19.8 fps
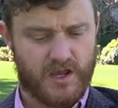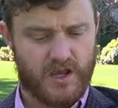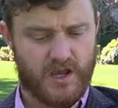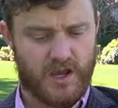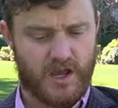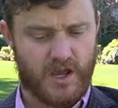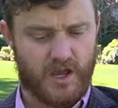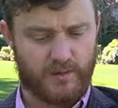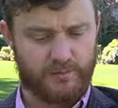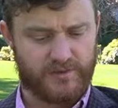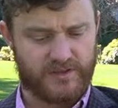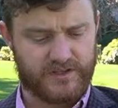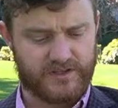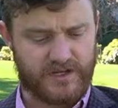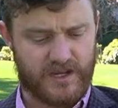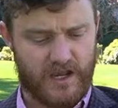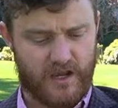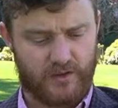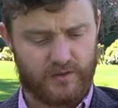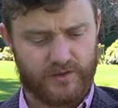But then
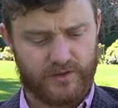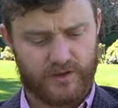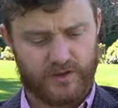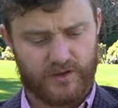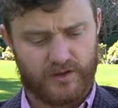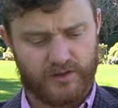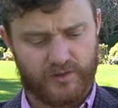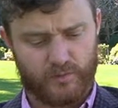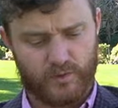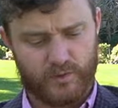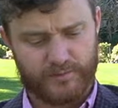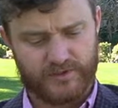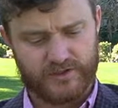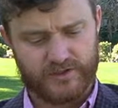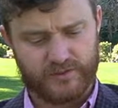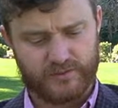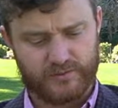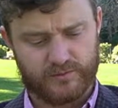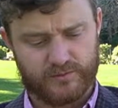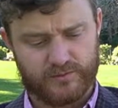the woman
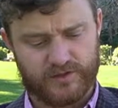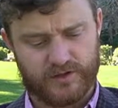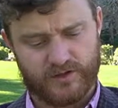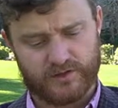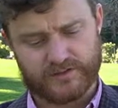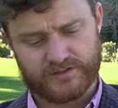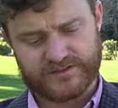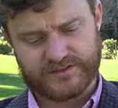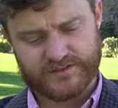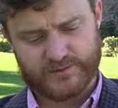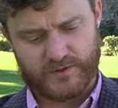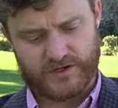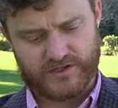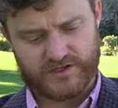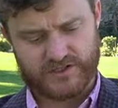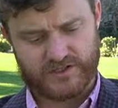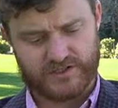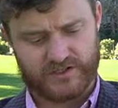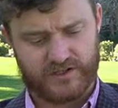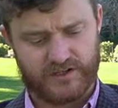the other
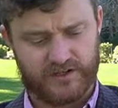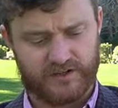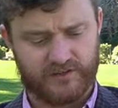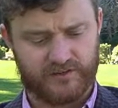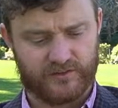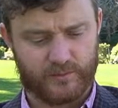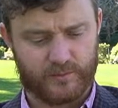situation is